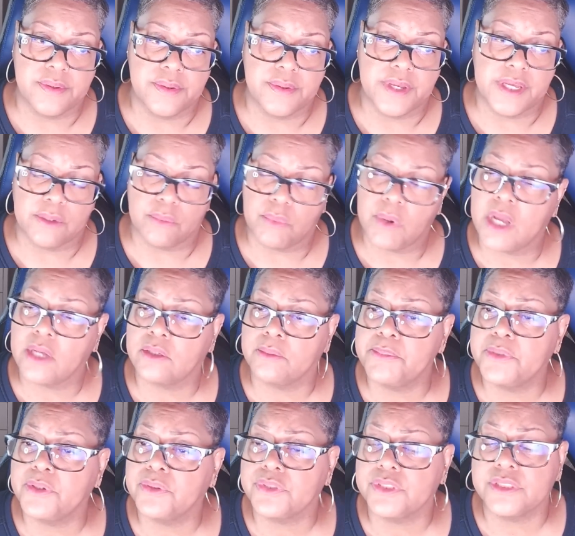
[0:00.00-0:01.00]
and around 1
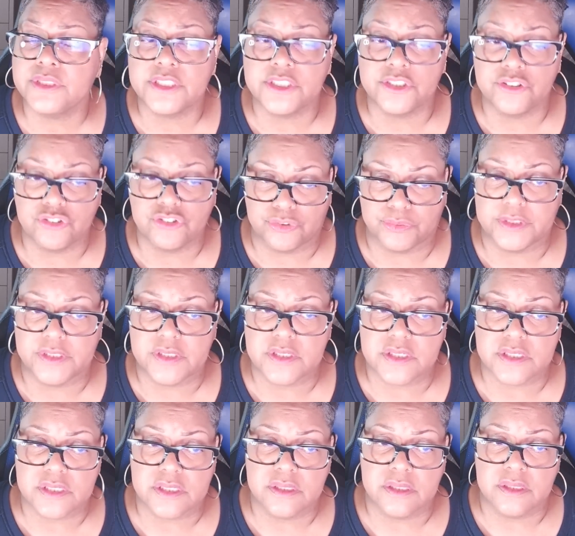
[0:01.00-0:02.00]
million
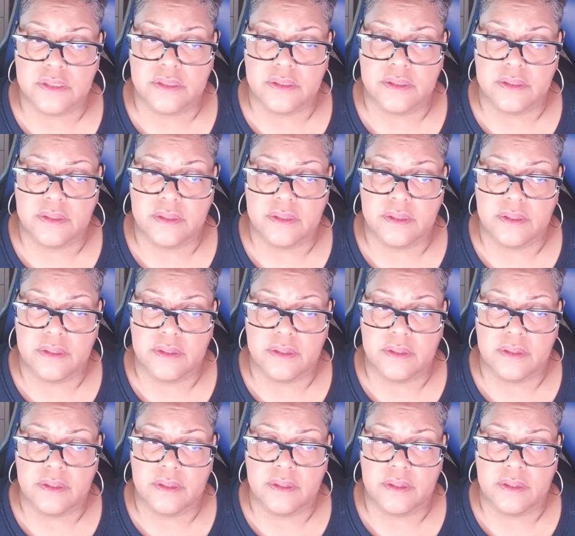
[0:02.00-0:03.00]
injuries
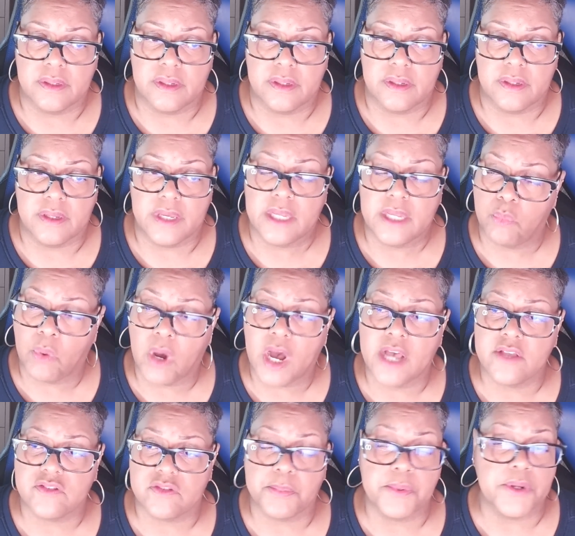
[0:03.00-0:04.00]
and
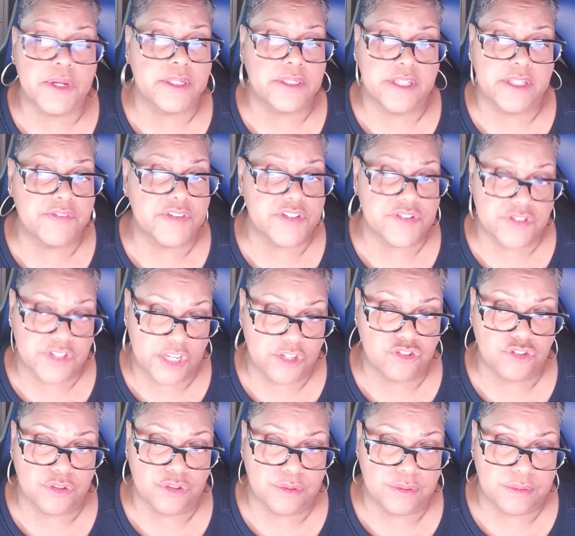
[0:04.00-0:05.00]
widespread
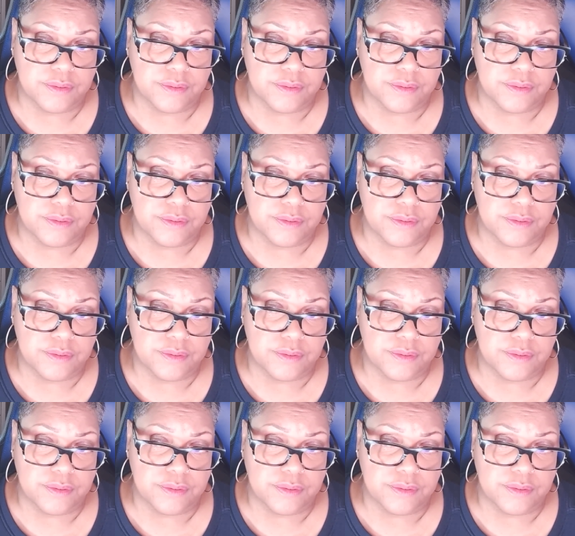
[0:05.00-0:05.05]
devastation.